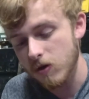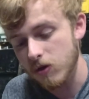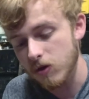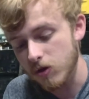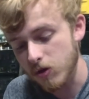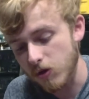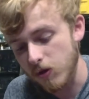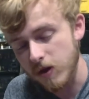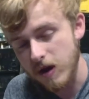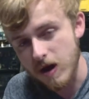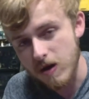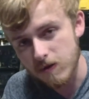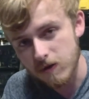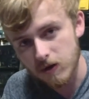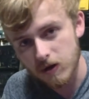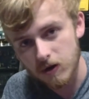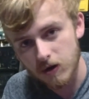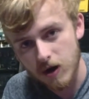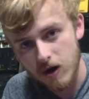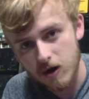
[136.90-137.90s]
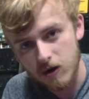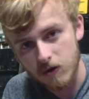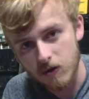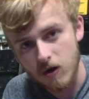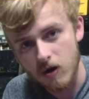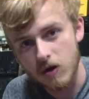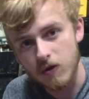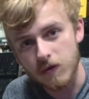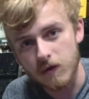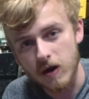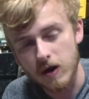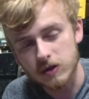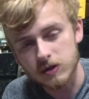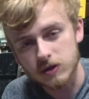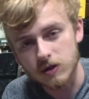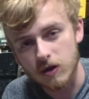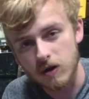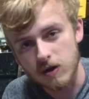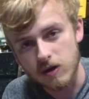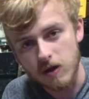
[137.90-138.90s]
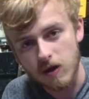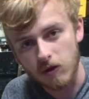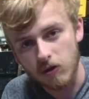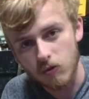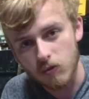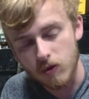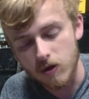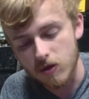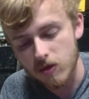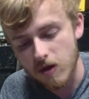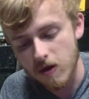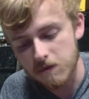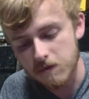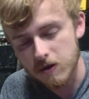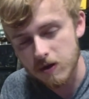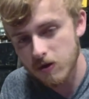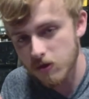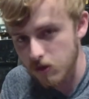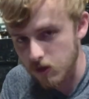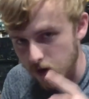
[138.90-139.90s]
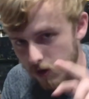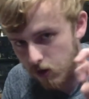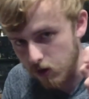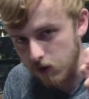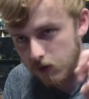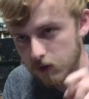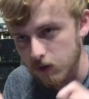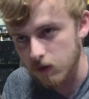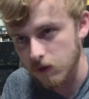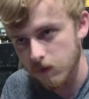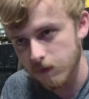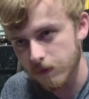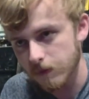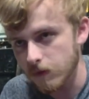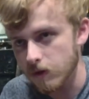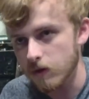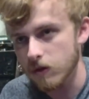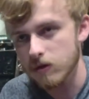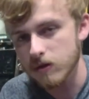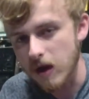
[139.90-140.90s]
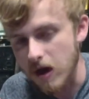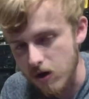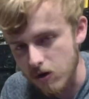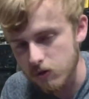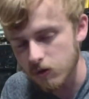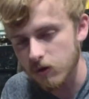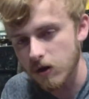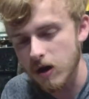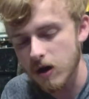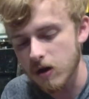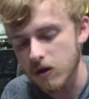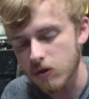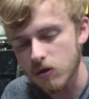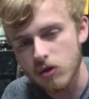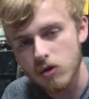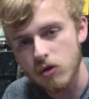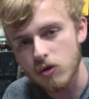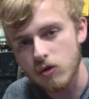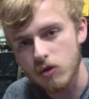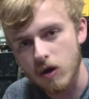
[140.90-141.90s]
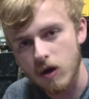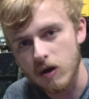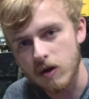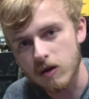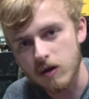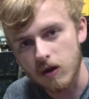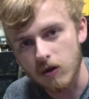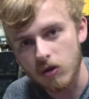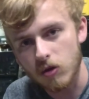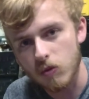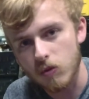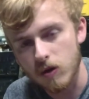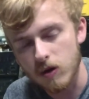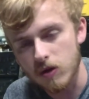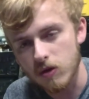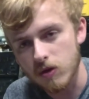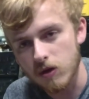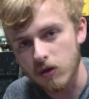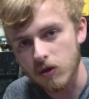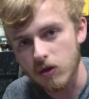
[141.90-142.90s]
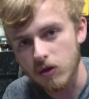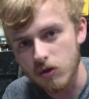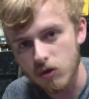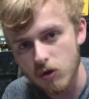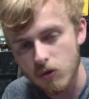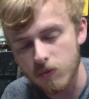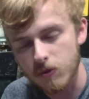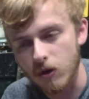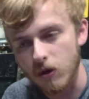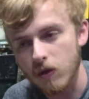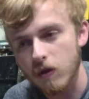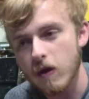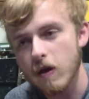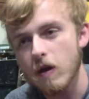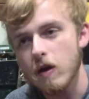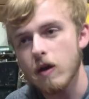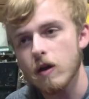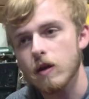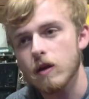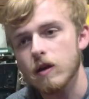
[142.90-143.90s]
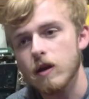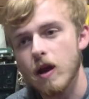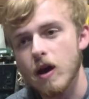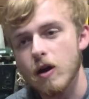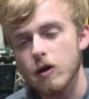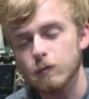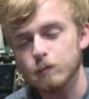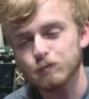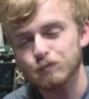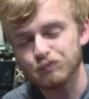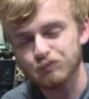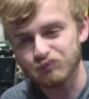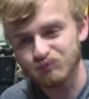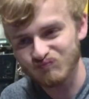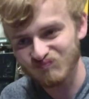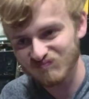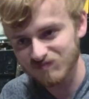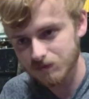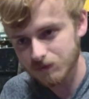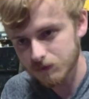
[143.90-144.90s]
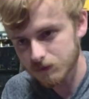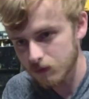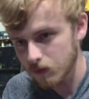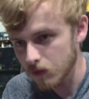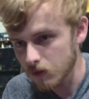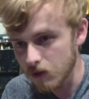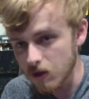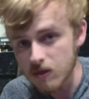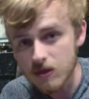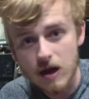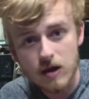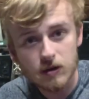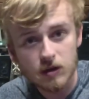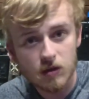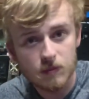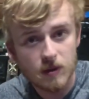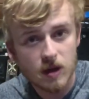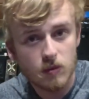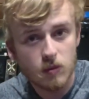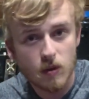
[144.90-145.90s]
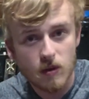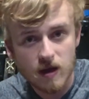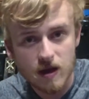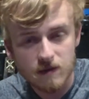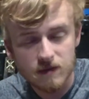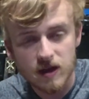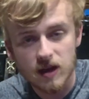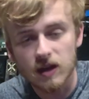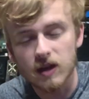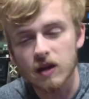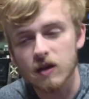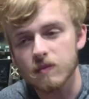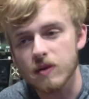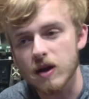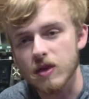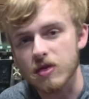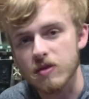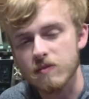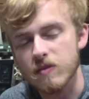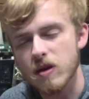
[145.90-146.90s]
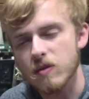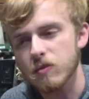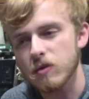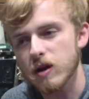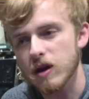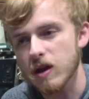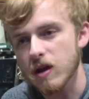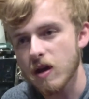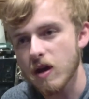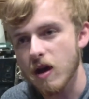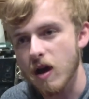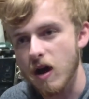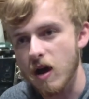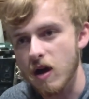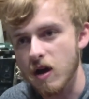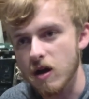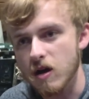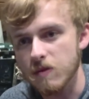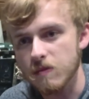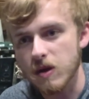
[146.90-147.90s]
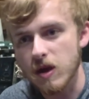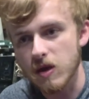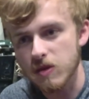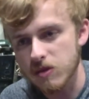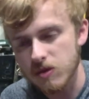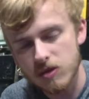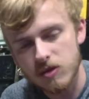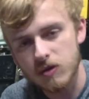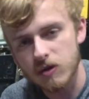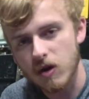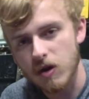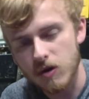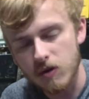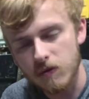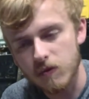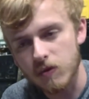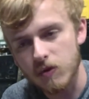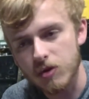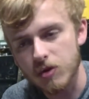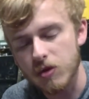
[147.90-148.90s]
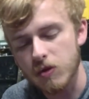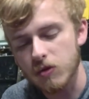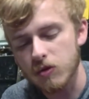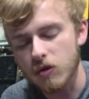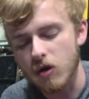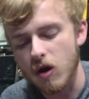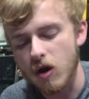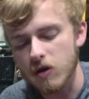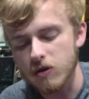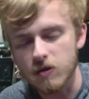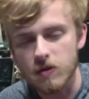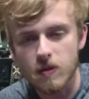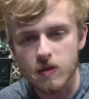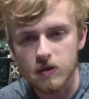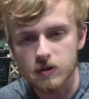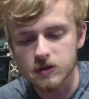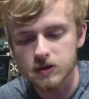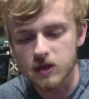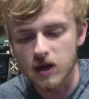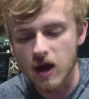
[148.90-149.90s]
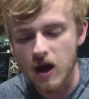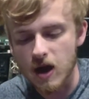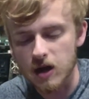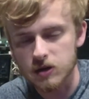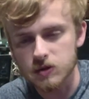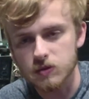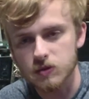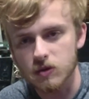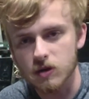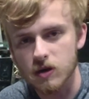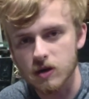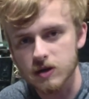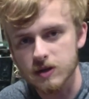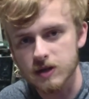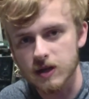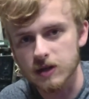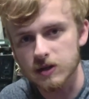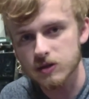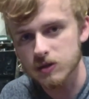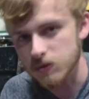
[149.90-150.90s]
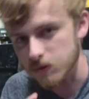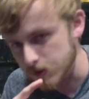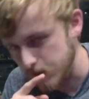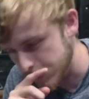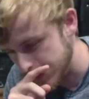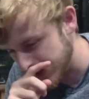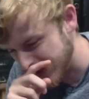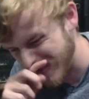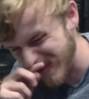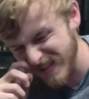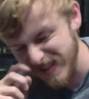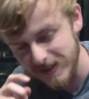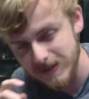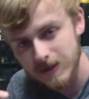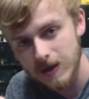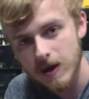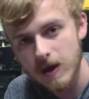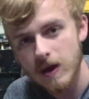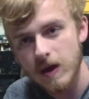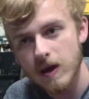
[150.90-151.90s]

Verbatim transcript: so the downgraded cards are actually RTX 2070s that are downgraded to RTX 2060 Supers. Now, that would explain why we have 8 gigabytes of memory, um, and there are, of course, those cards, and then there's the actual RTX 2060s